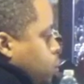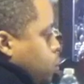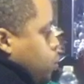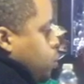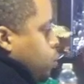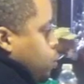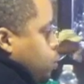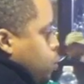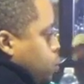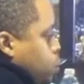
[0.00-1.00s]

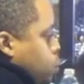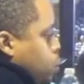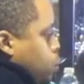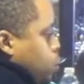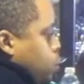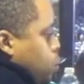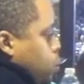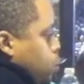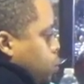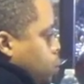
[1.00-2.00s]

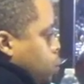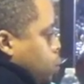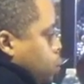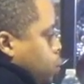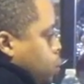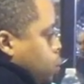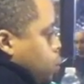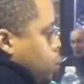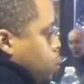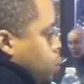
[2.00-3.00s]

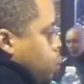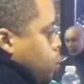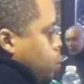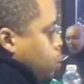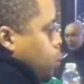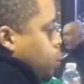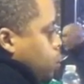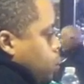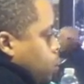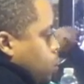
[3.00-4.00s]

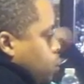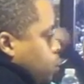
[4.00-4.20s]
[no speech]